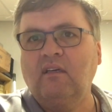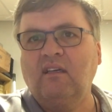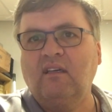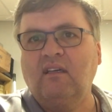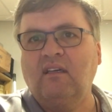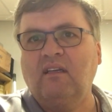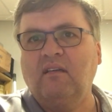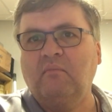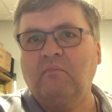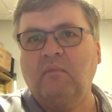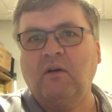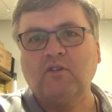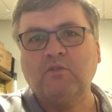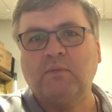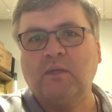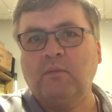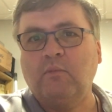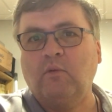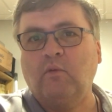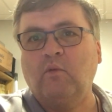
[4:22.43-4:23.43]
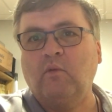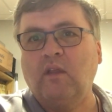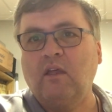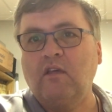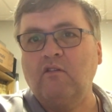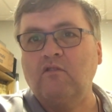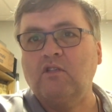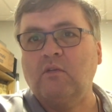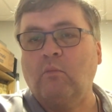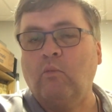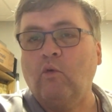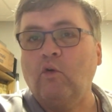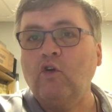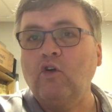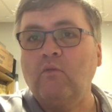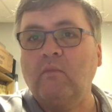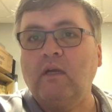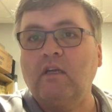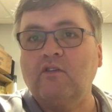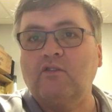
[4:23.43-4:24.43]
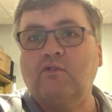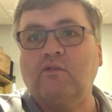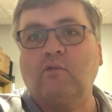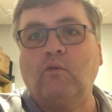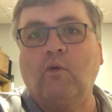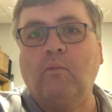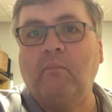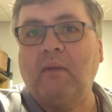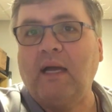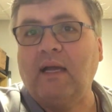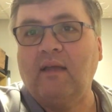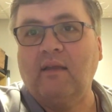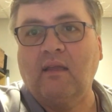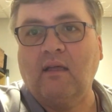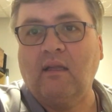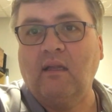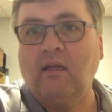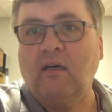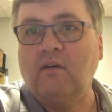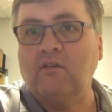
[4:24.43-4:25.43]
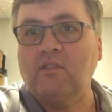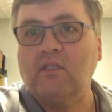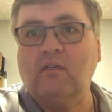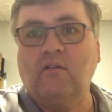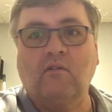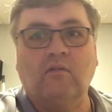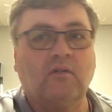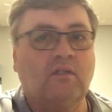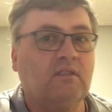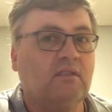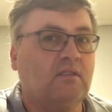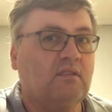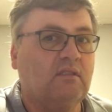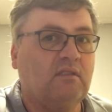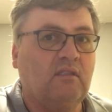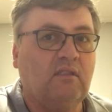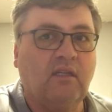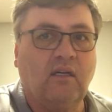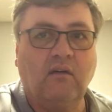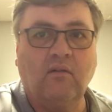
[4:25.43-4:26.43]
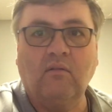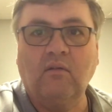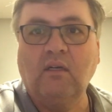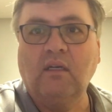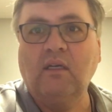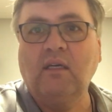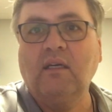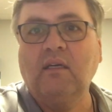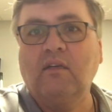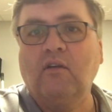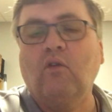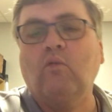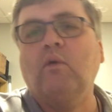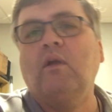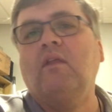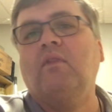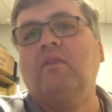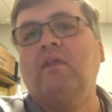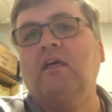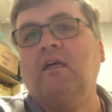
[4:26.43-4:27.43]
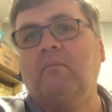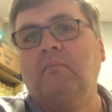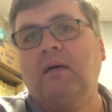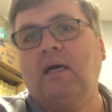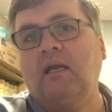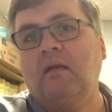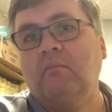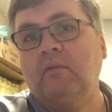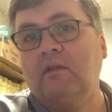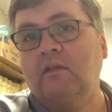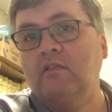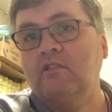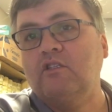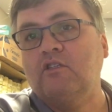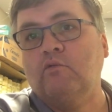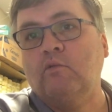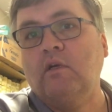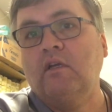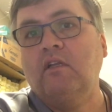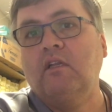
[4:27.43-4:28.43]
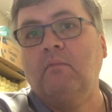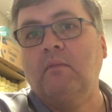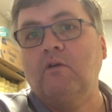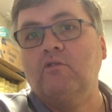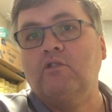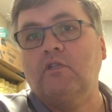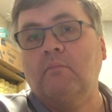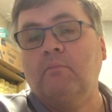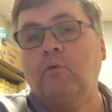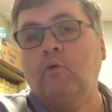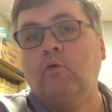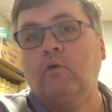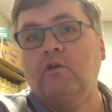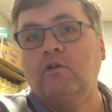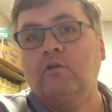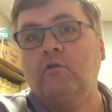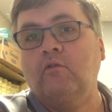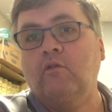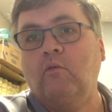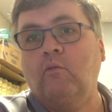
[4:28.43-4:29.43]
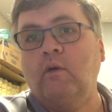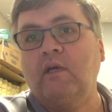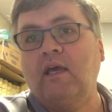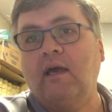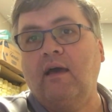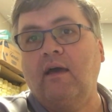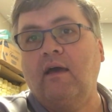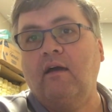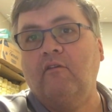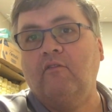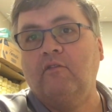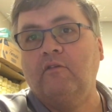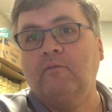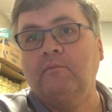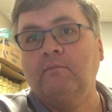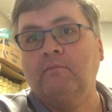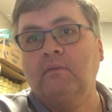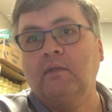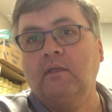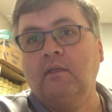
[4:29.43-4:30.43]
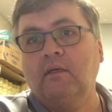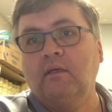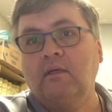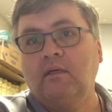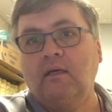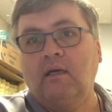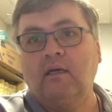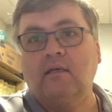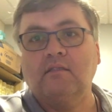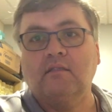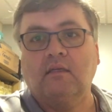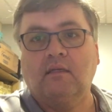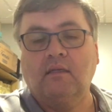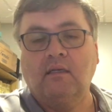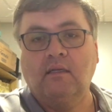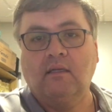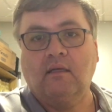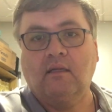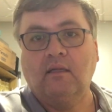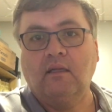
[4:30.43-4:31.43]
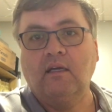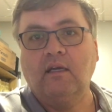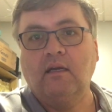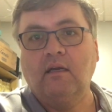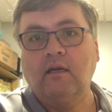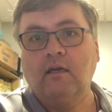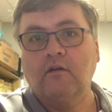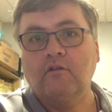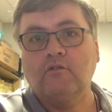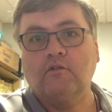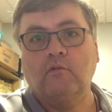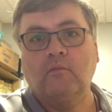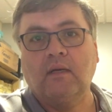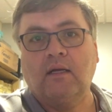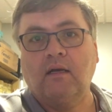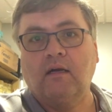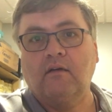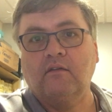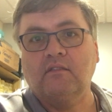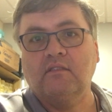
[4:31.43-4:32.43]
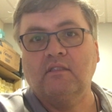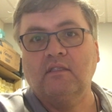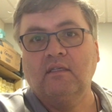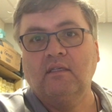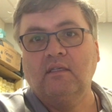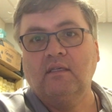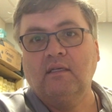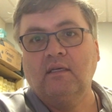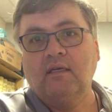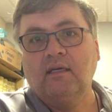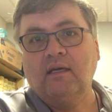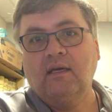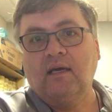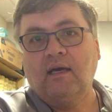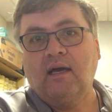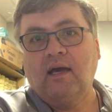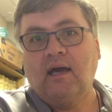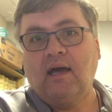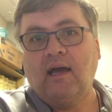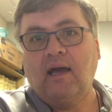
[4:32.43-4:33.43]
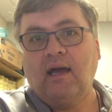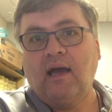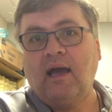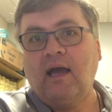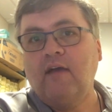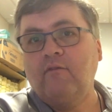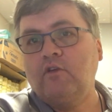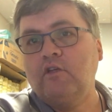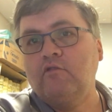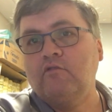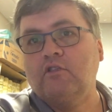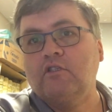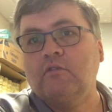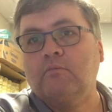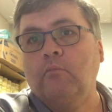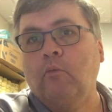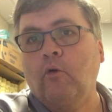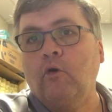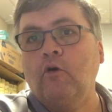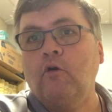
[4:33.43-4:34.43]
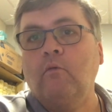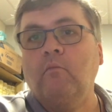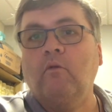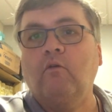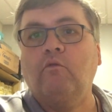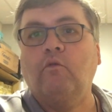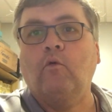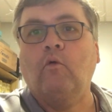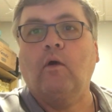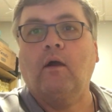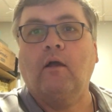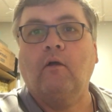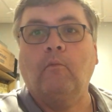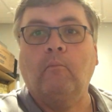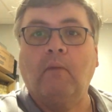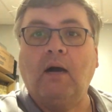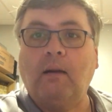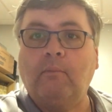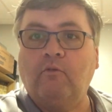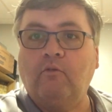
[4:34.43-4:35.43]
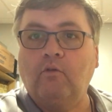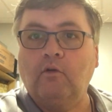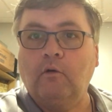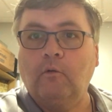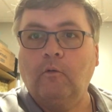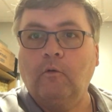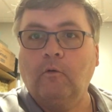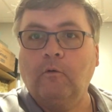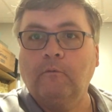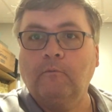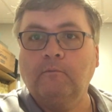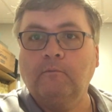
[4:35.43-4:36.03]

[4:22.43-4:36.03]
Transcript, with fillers: And most people, they use a broom, and just throw it back in the closet or just, you know, don't really think about it. But this is really the most important tool that we have as a, in the cleaning industry because I have to use this broom before I go mop the floor.